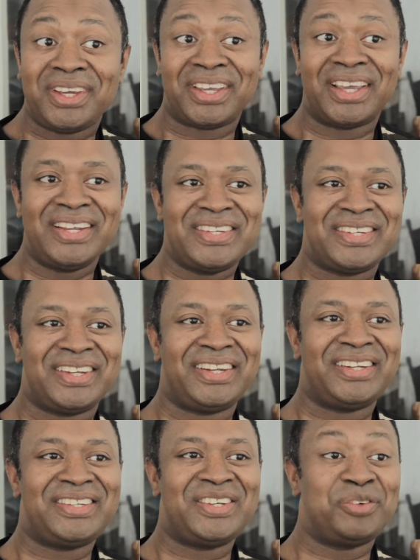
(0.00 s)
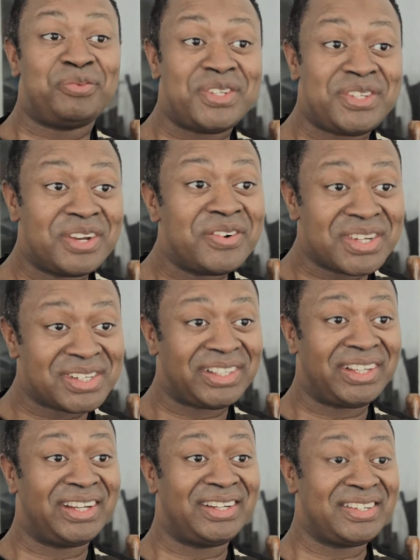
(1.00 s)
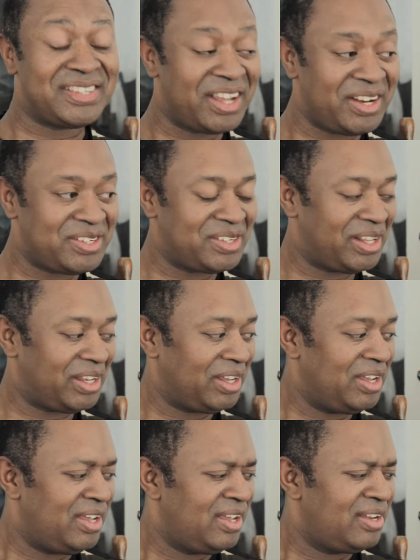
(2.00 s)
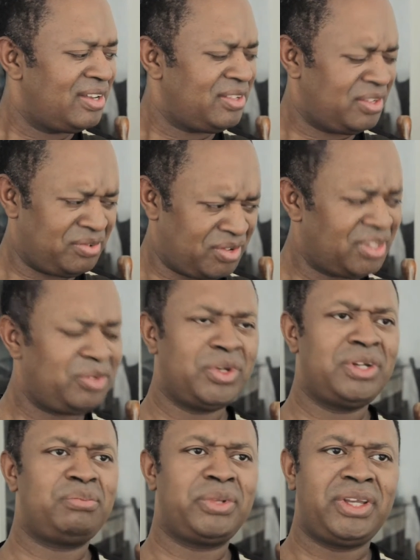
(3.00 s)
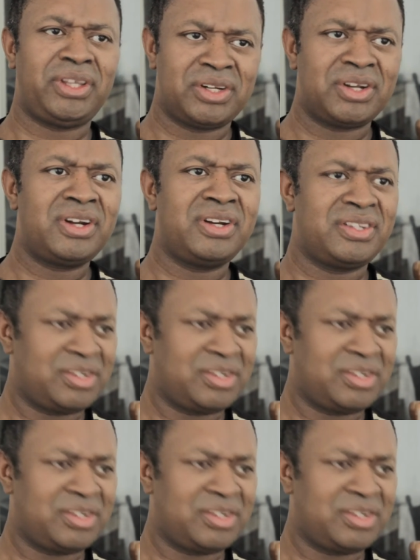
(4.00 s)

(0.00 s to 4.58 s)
I guess, and took me seriously and decided to like, you really want to play guitar?